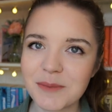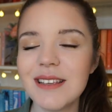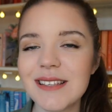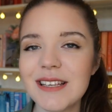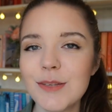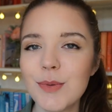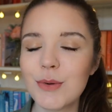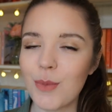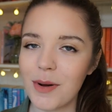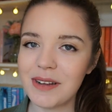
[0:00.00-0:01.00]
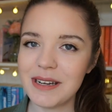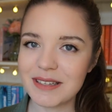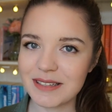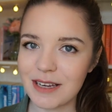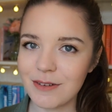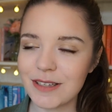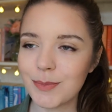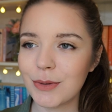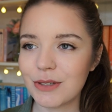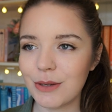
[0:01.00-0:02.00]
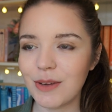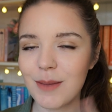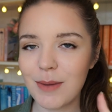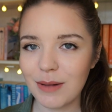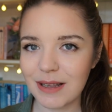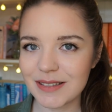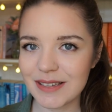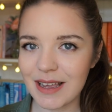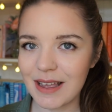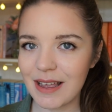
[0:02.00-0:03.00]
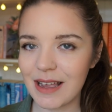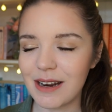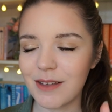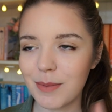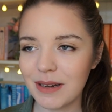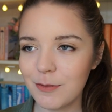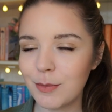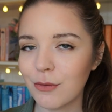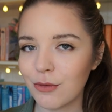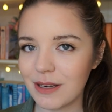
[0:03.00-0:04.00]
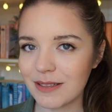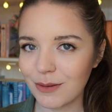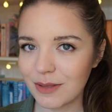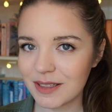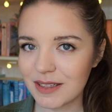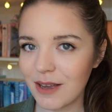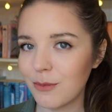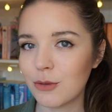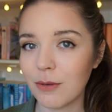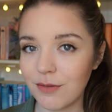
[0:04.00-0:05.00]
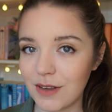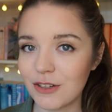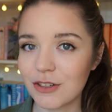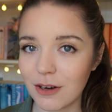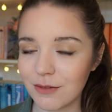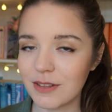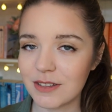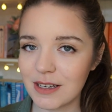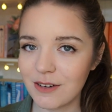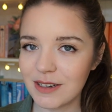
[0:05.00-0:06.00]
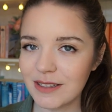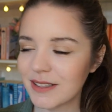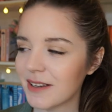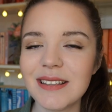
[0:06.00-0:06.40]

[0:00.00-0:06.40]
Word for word: This is book one in a series. Book two came out last year, and I believe book three is out this year, which will finish off the series.